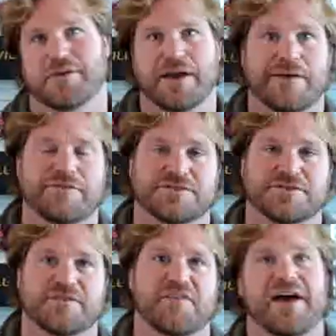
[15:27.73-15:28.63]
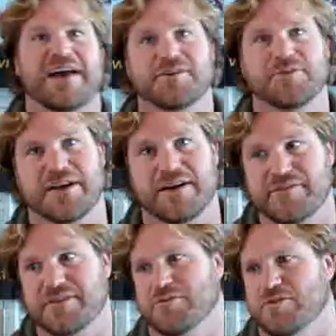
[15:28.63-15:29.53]
well, you haven't sort of evacuated
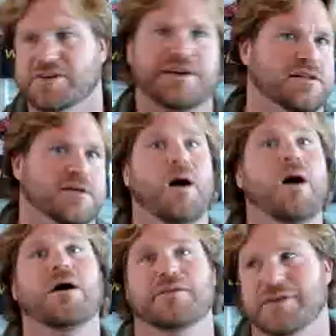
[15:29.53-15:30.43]
everything, we'll kill them all.